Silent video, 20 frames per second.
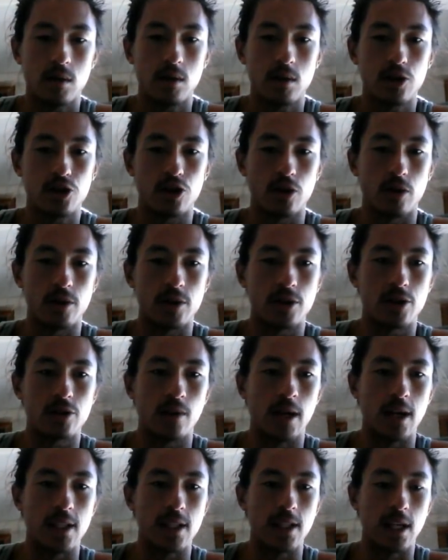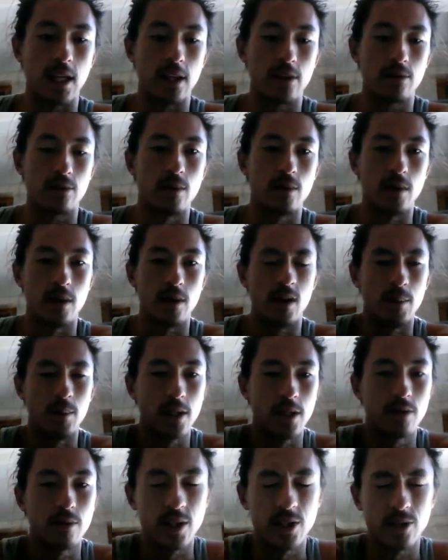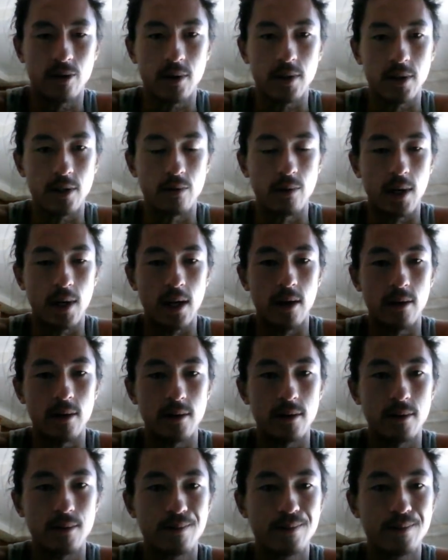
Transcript: Sure Strike to get through a big creature on the ground.